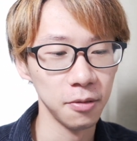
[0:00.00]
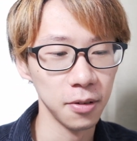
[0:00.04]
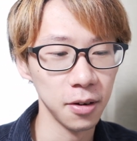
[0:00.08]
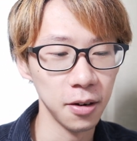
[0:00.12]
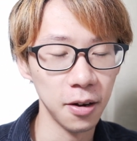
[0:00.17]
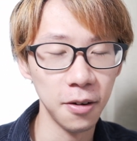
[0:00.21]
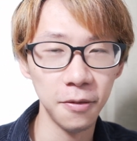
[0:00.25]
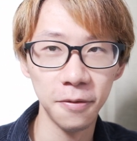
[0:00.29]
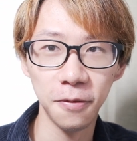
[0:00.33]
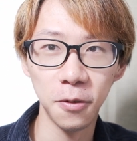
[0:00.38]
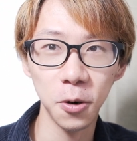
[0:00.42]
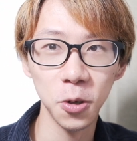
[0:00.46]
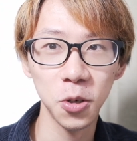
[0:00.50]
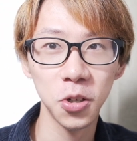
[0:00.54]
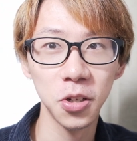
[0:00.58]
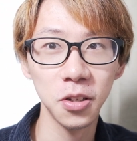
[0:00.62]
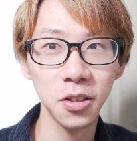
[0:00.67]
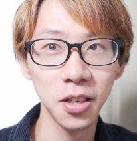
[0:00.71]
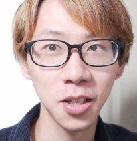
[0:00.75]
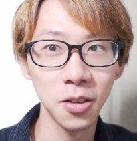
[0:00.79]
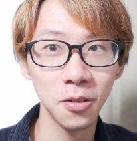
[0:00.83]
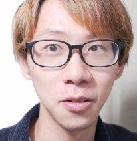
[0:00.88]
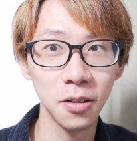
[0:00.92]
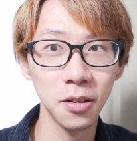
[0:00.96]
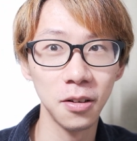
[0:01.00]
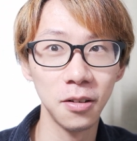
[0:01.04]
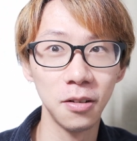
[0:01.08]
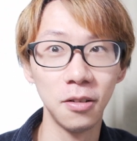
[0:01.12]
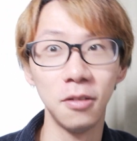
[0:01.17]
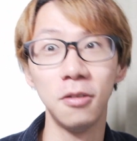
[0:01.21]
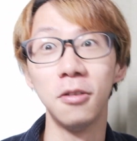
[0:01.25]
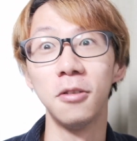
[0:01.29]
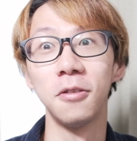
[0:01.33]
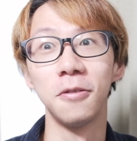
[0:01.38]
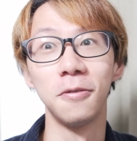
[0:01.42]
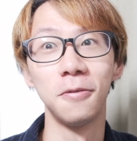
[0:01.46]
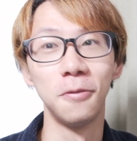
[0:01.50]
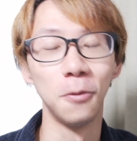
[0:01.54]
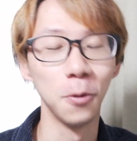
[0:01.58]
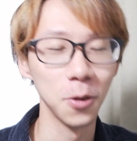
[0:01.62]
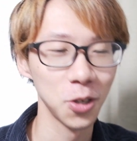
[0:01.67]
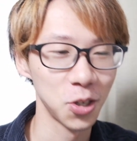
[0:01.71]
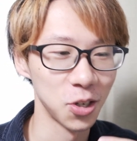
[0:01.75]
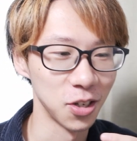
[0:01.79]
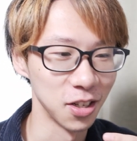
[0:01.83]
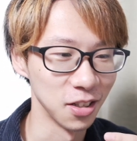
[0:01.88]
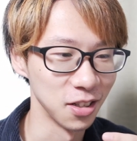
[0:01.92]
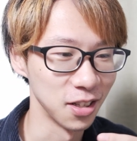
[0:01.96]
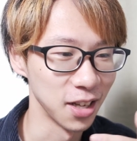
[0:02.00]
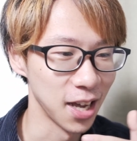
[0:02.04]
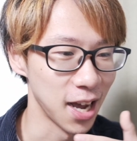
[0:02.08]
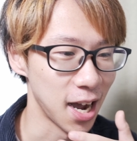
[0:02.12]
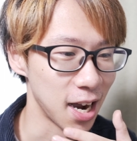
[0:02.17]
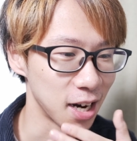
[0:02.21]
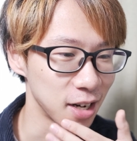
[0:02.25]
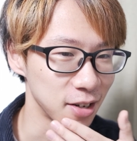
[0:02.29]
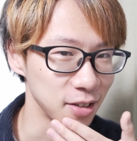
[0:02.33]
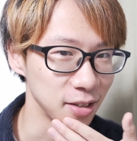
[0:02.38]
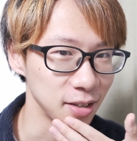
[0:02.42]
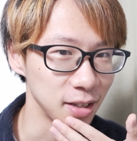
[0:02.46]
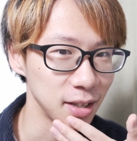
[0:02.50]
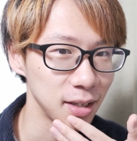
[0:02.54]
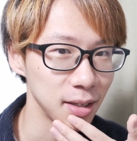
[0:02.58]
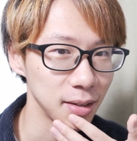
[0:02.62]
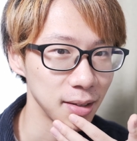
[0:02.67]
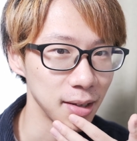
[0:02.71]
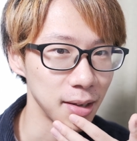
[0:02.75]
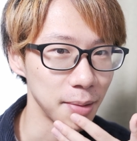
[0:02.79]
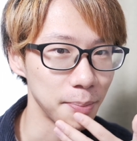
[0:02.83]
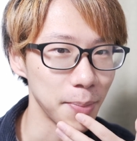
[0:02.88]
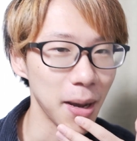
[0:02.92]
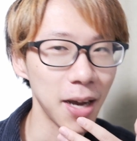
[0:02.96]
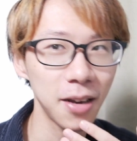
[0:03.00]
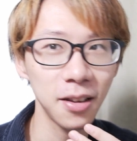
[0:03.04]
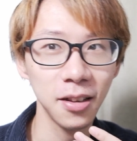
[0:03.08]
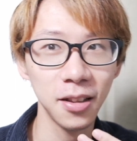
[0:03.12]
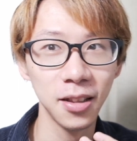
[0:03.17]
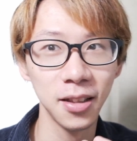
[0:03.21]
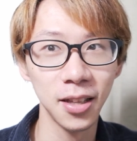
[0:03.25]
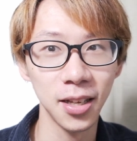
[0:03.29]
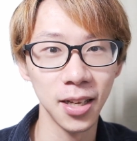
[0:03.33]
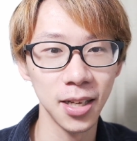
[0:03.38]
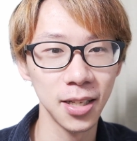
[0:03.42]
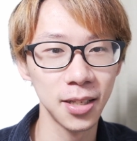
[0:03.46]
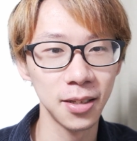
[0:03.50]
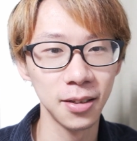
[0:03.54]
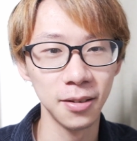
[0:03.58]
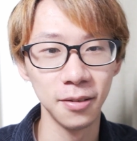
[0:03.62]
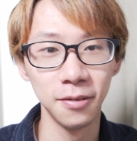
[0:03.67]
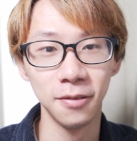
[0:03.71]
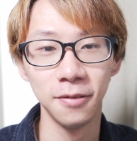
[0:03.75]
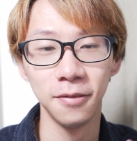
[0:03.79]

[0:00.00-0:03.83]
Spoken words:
Unfortunately, or fortunately actually, like back in the days,